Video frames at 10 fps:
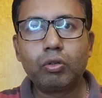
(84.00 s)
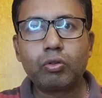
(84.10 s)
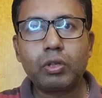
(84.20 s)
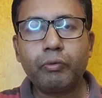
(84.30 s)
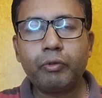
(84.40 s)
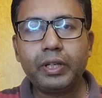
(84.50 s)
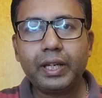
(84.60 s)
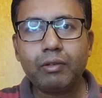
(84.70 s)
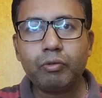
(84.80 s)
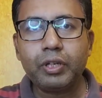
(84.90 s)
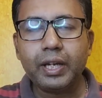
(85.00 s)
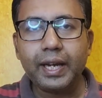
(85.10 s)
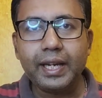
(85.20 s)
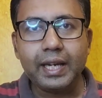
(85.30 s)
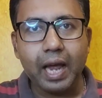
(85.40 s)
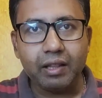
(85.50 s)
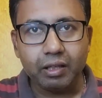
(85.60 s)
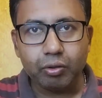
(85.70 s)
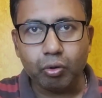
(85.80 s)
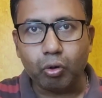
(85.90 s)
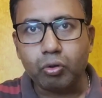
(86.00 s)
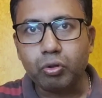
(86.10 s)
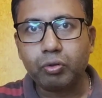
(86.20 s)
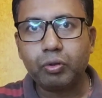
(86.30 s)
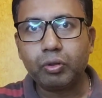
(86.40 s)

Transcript: So if we get to hear any other note,